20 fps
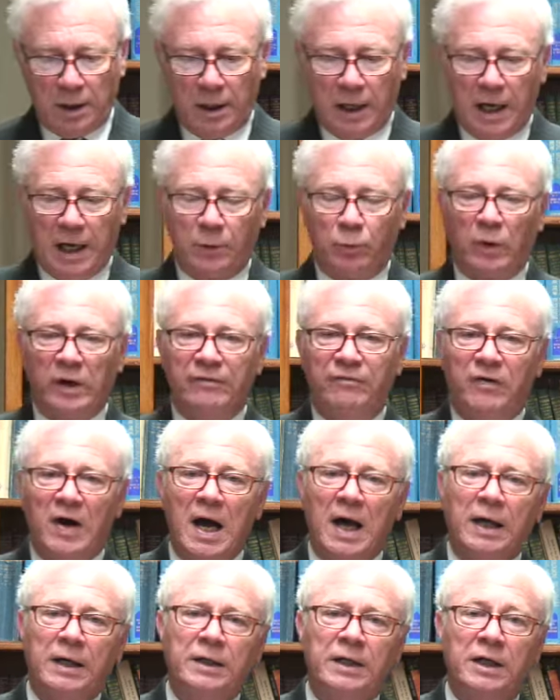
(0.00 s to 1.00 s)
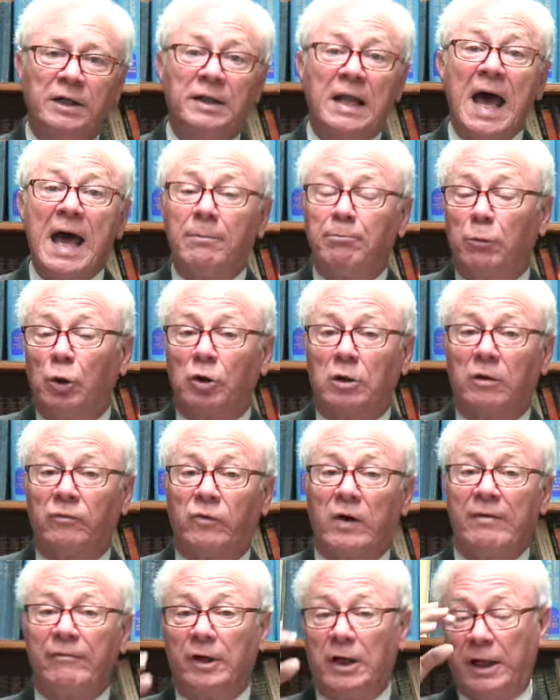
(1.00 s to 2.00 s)
And we find in that book of
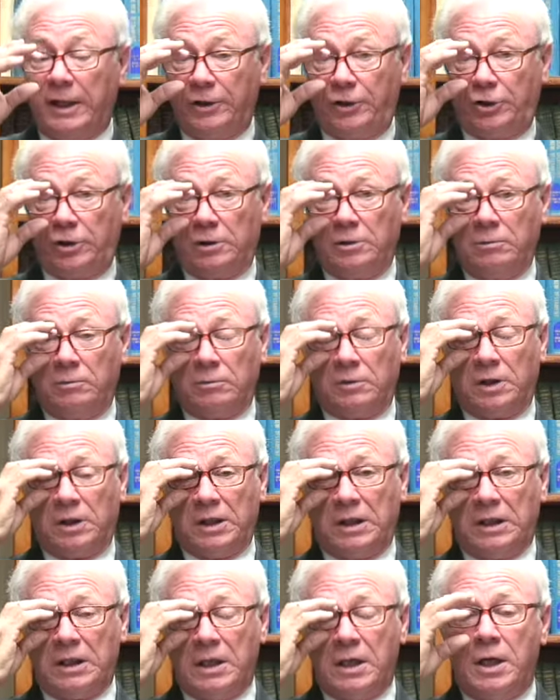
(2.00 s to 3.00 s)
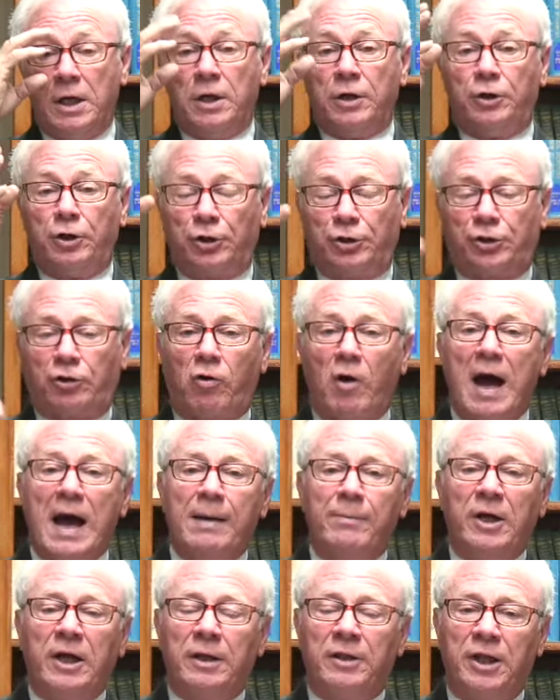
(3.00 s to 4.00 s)
Revelation
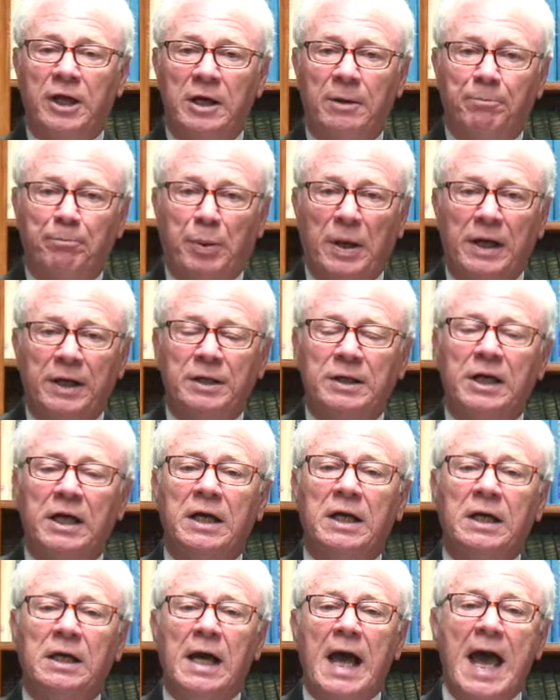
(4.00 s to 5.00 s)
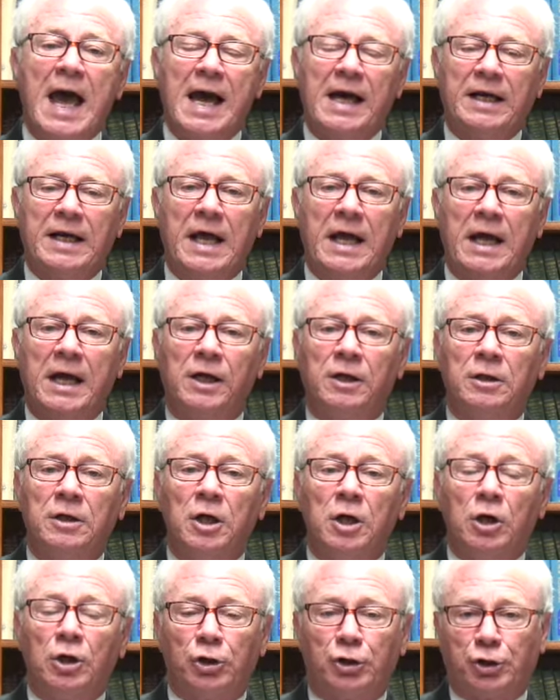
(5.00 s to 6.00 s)
describing the impending, at hand,
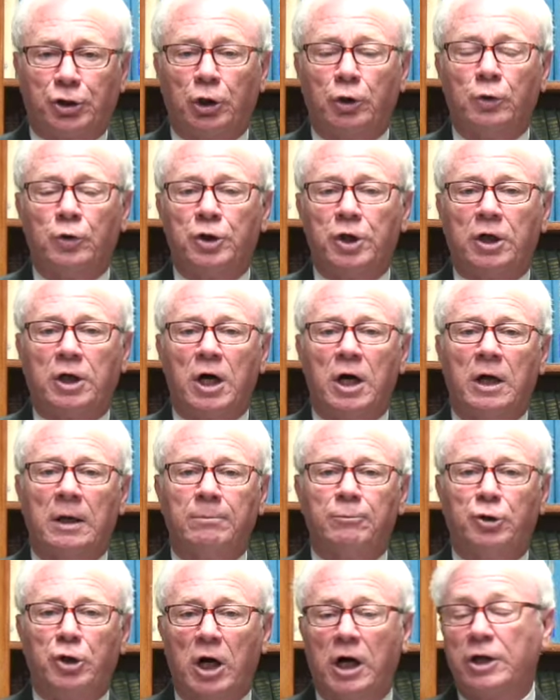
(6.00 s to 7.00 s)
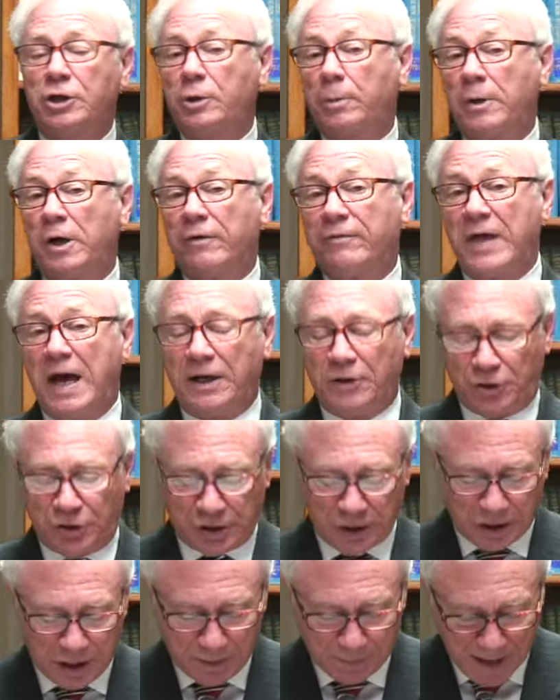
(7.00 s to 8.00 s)
soon to come judgment of that
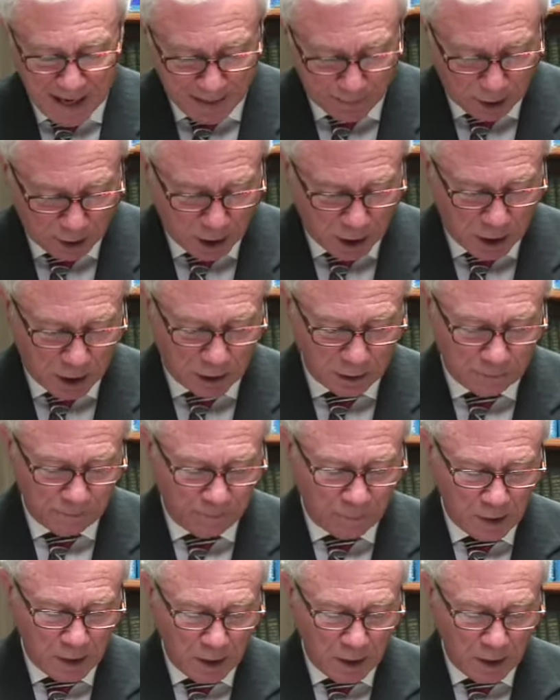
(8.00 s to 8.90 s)
city, Babylon.